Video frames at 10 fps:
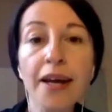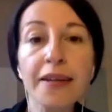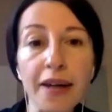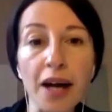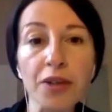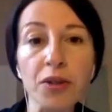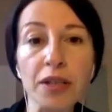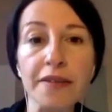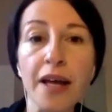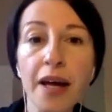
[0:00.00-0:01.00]
The title
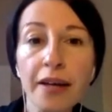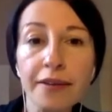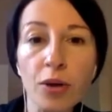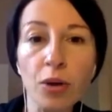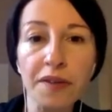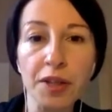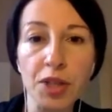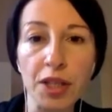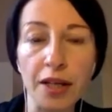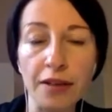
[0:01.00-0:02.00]
is De
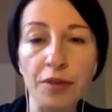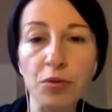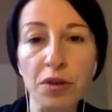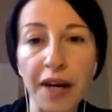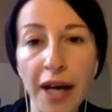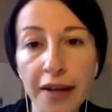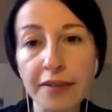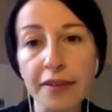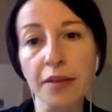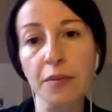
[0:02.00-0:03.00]
origine, natura
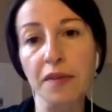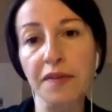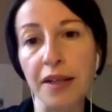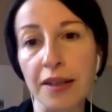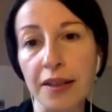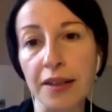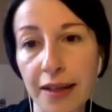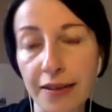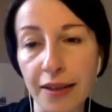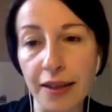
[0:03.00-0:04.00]
et
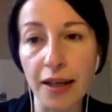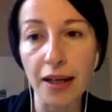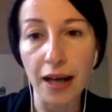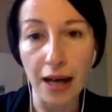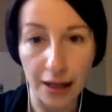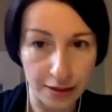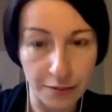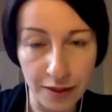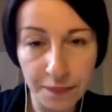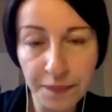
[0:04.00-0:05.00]
immortalitate anime,